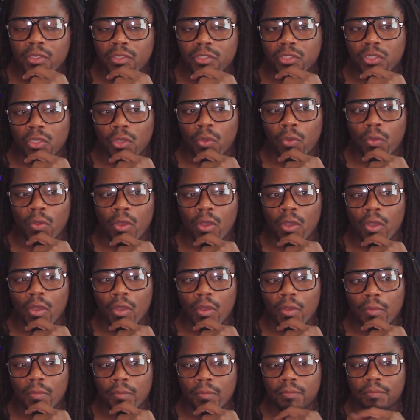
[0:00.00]
So.
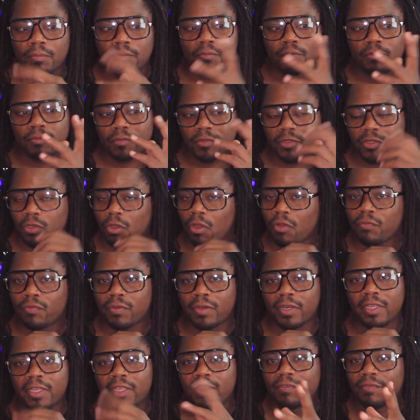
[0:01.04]
Um, sorry for
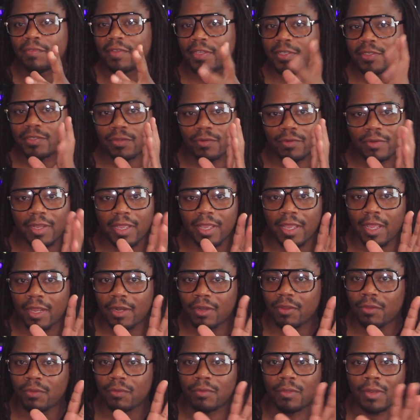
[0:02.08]
the inconvenience on that. I
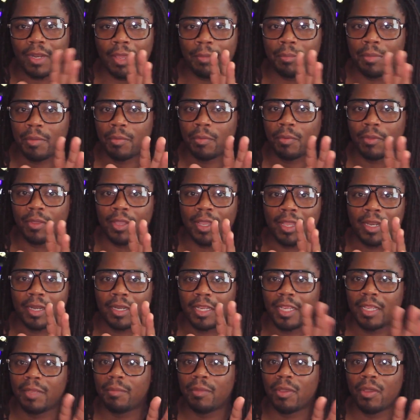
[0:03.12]
know a lot of people had
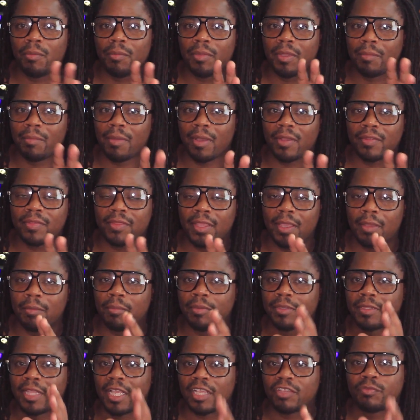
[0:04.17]
emailed me about that,
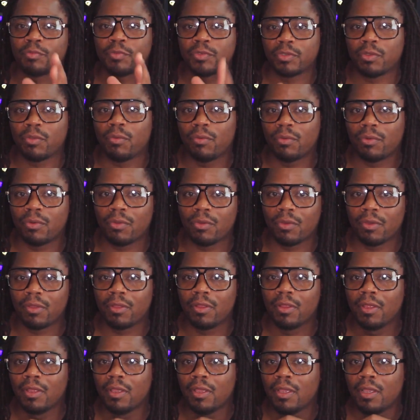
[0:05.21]
but that's what's going on.
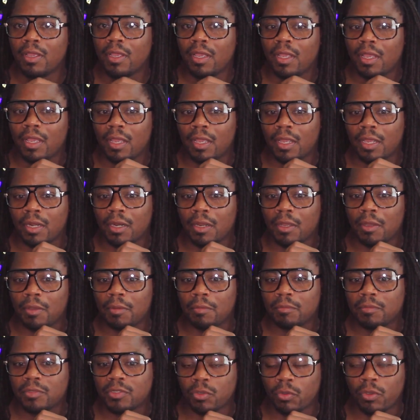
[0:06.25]
And
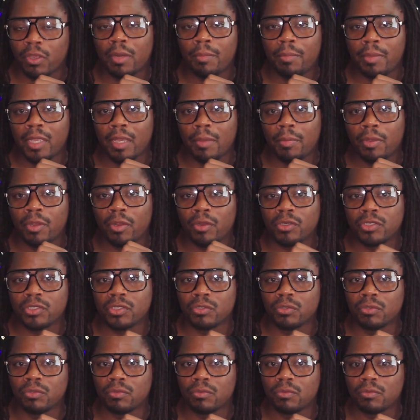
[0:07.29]
um, so it'll be up here
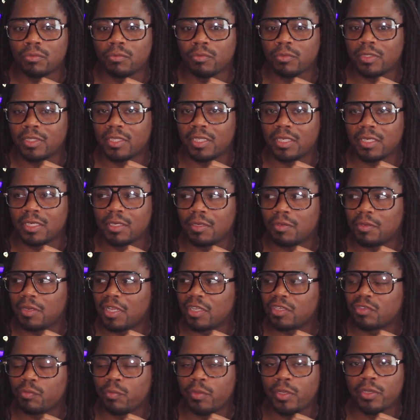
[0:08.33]
soon, within the
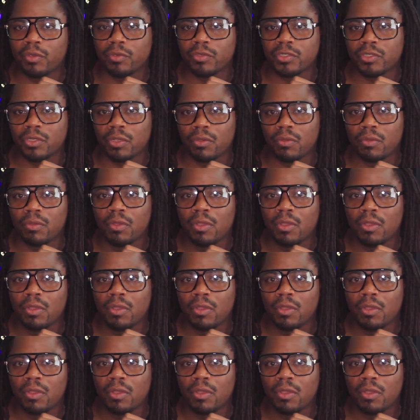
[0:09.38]
next week or so.